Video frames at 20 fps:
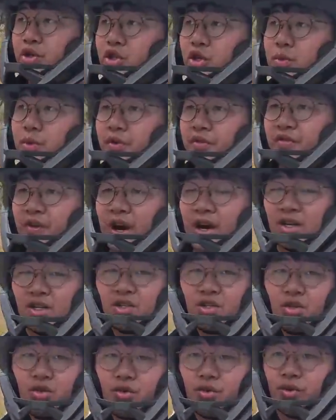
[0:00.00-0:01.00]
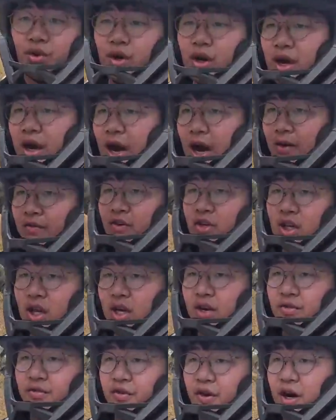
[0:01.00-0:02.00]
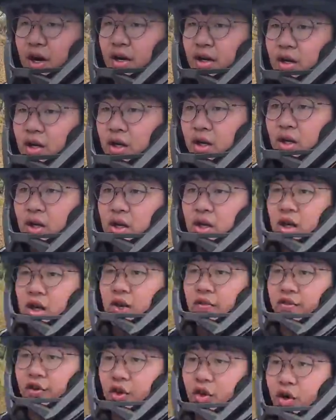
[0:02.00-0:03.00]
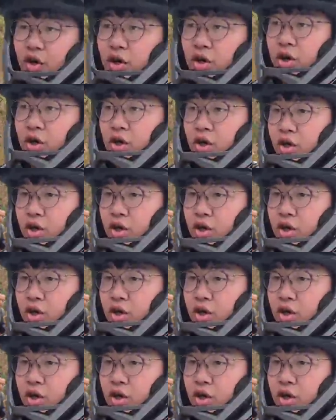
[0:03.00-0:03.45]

super fast to have a lot of fun. If you're